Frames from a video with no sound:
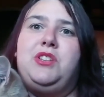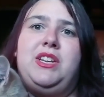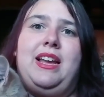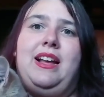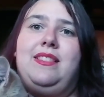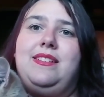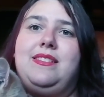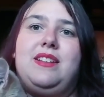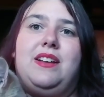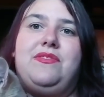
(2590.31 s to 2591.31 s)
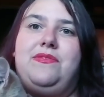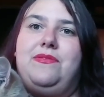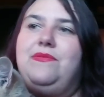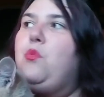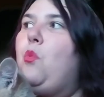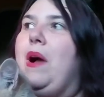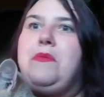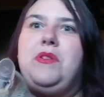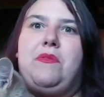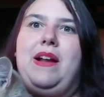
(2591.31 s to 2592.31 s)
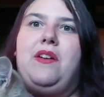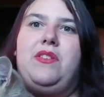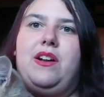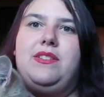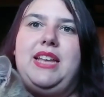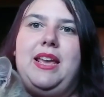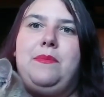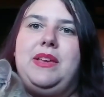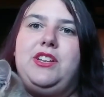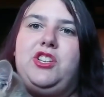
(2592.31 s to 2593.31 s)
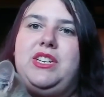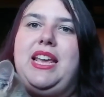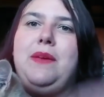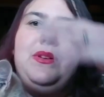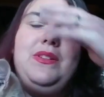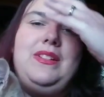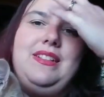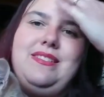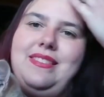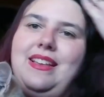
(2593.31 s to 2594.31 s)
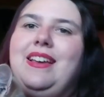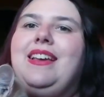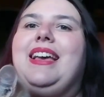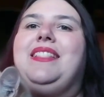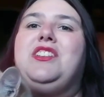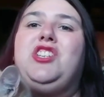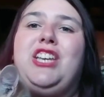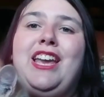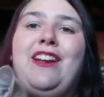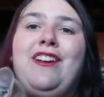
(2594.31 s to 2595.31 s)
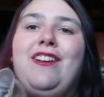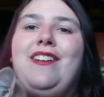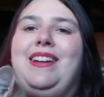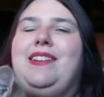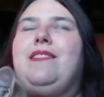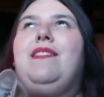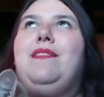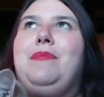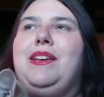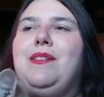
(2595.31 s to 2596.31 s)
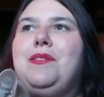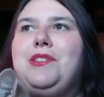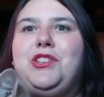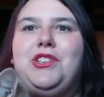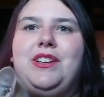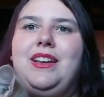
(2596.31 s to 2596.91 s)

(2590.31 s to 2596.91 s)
She had this stuff wound around our kitchen tables and the chair, and oh my gosh.